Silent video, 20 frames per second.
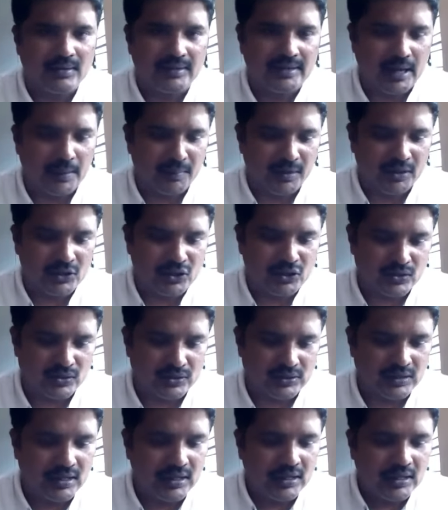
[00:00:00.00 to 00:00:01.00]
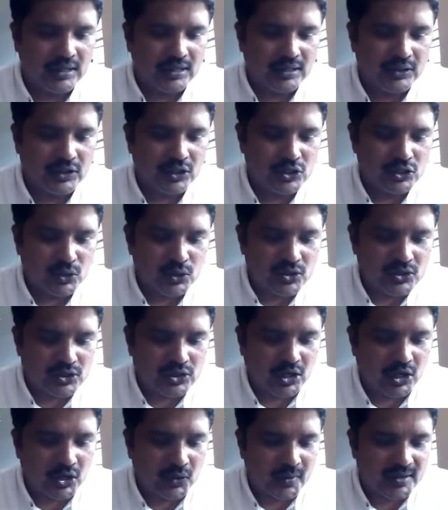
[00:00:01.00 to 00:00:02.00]
damnations. This should
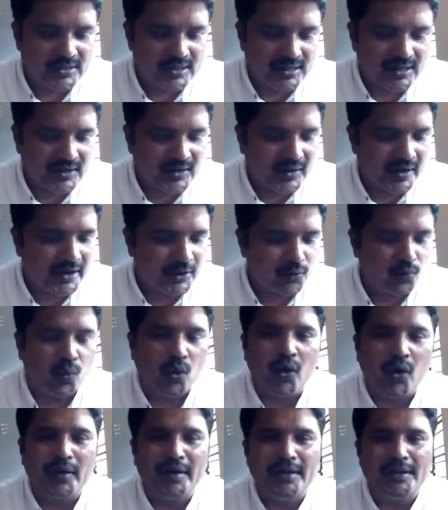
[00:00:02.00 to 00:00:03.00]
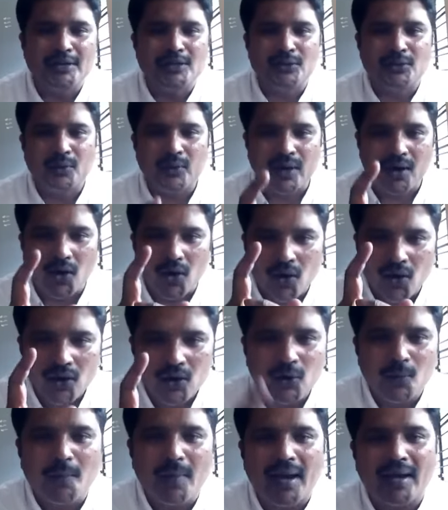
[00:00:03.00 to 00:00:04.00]
serve as a great warning to all
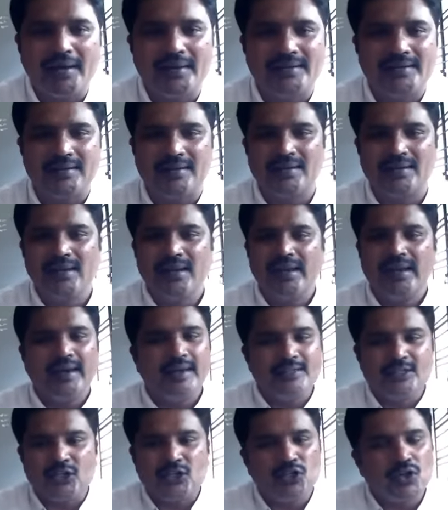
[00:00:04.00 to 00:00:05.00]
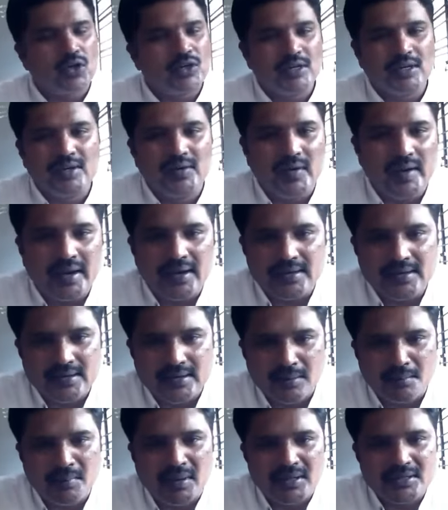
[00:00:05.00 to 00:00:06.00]
humanity. Is it not a great
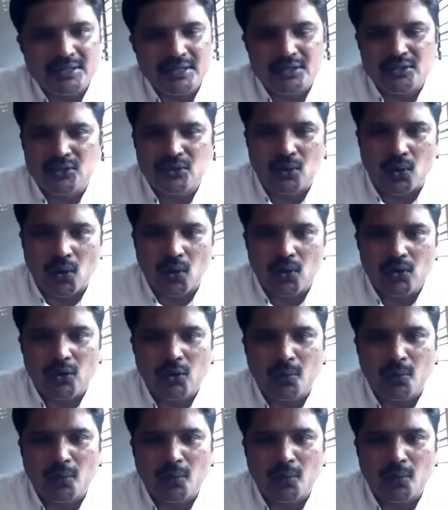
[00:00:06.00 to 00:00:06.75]
message to all